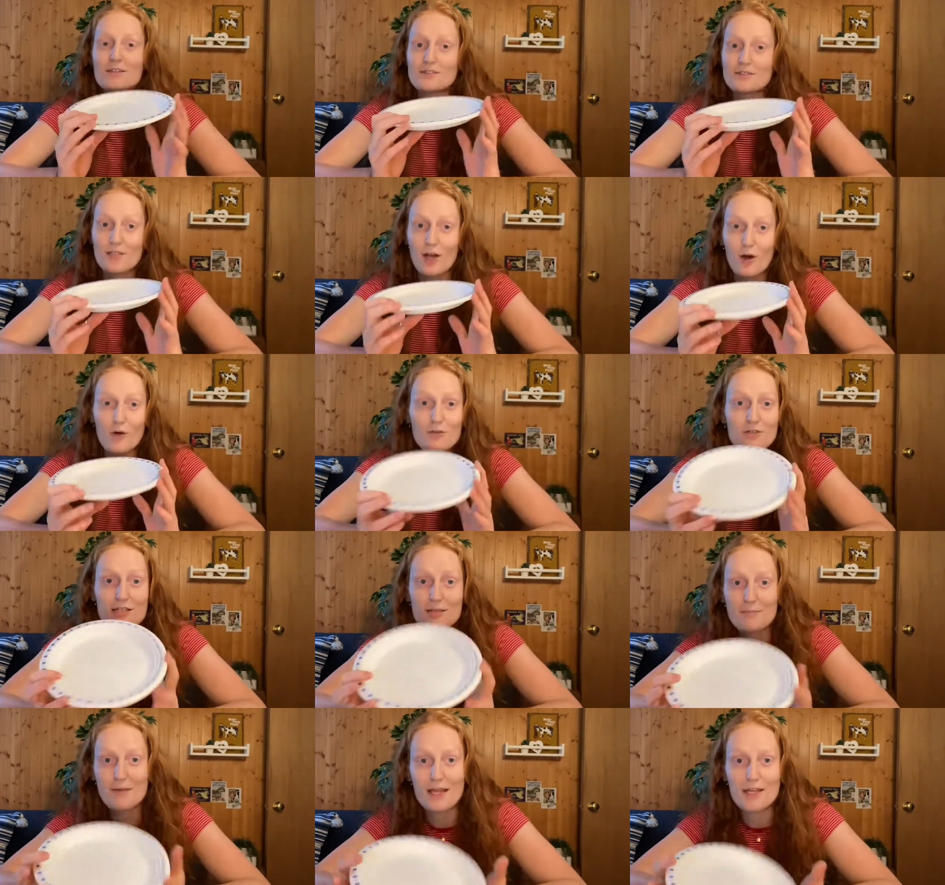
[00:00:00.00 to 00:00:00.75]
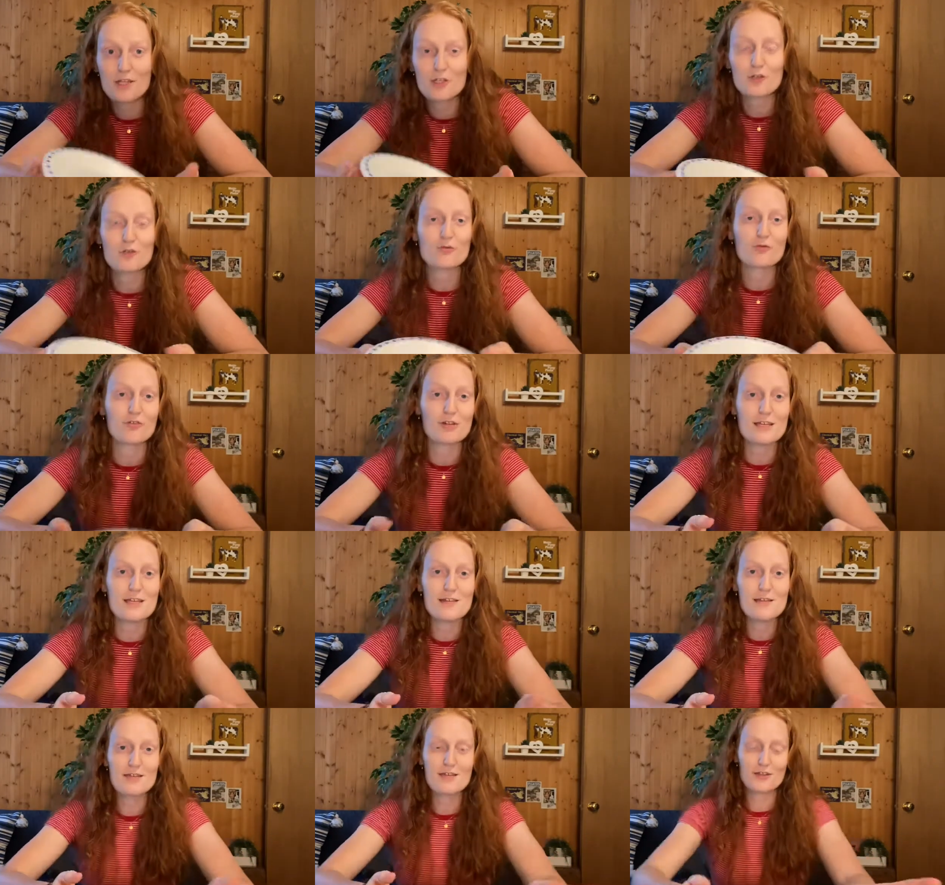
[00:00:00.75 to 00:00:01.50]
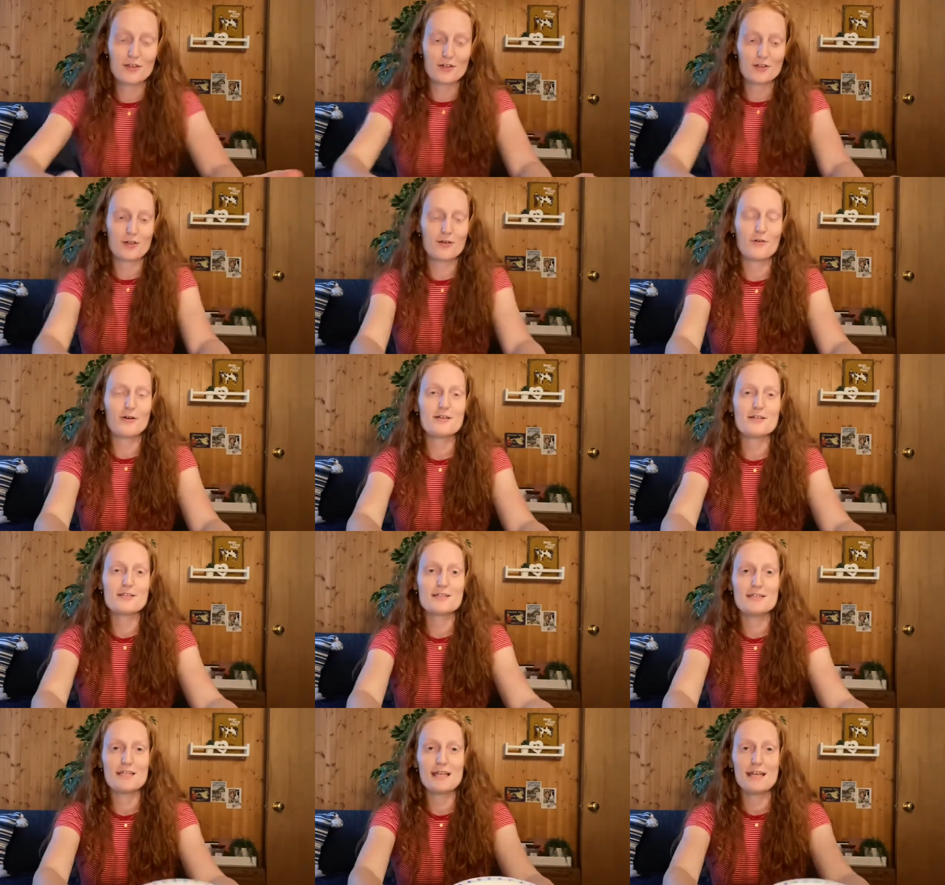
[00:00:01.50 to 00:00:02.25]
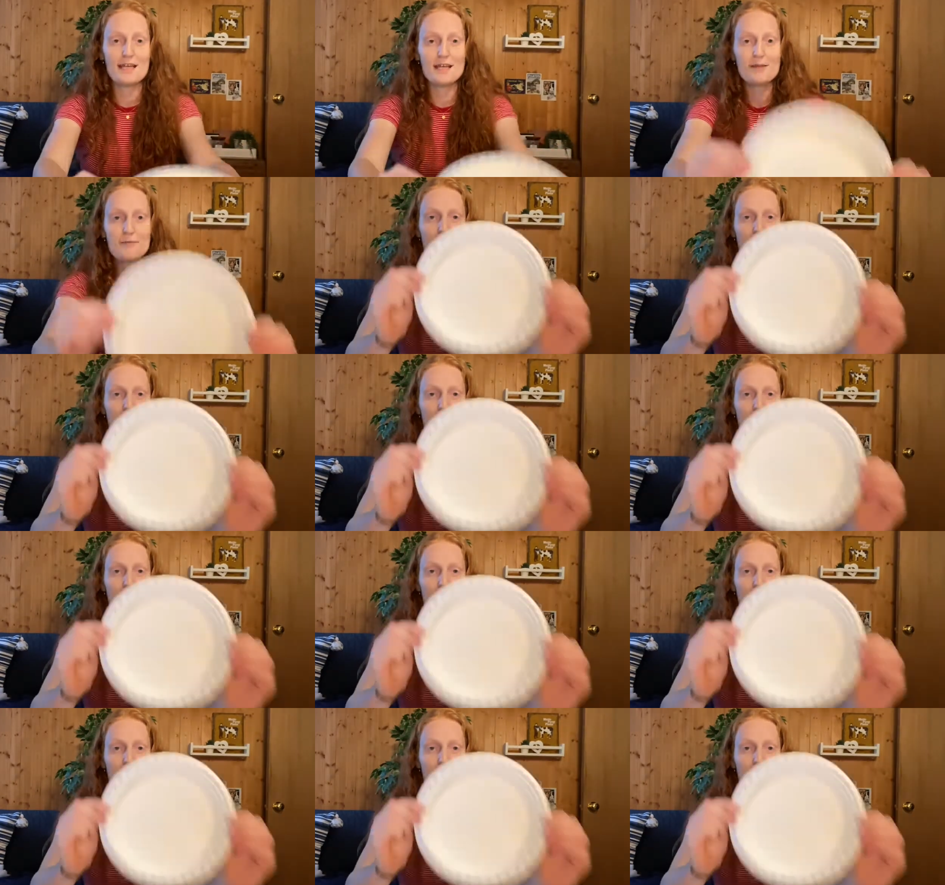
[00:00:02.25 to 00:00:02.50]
So to make your wreath, you're going to need